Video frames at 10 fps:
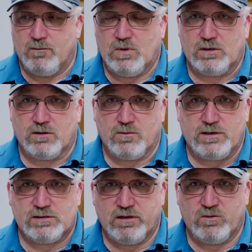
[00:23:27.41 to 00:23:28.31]
But the
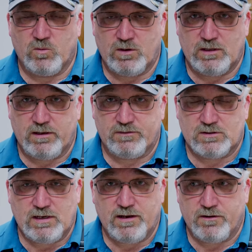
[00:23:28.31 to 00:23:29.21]
rest of them we left
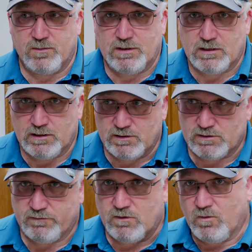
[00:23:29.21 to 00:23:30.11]
standard
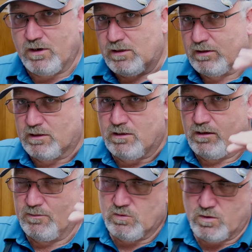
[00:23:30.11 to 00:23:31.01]
because of the way that the
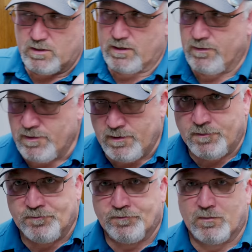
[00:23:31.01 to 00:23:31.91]
clubs work.
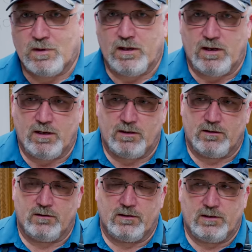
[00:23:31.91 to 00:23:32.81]

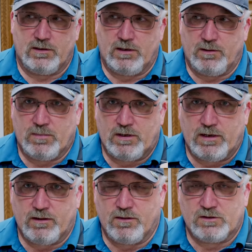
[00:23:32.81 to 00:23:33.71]
But
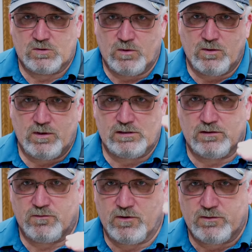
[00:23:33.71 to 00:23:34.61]
the swing weights,
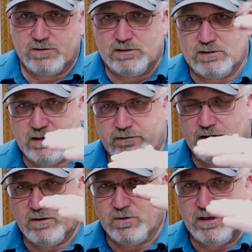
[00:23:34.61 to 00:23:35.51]
the frequencies, and
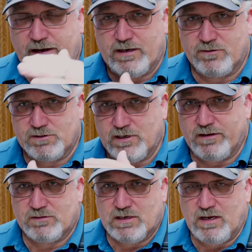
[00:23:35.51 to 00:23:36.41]
everything with the Acra
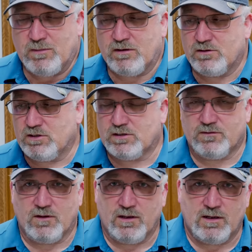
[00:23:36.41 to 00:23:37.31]
shafts came in
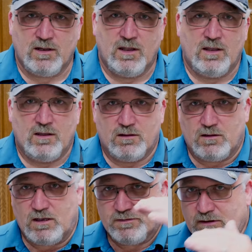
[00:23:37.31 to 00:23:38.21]
just fine. The
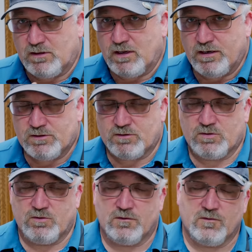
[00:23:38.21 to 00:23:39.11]
lofts and lies are
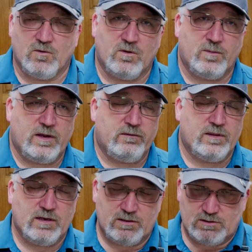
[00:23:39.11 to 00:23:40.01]
true to form.
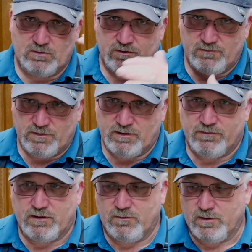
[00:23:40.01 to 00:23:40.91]
Everything is doing very,
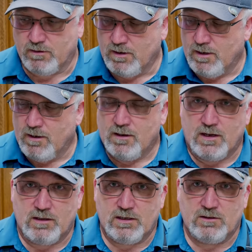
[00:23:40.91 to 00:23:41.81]
very well,
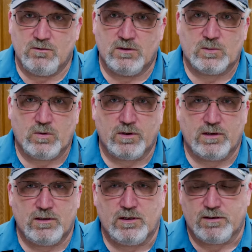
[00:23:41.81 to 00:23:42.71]
and they do look
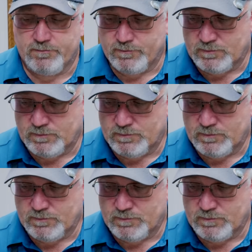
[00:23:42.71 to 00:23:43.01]
pretty good.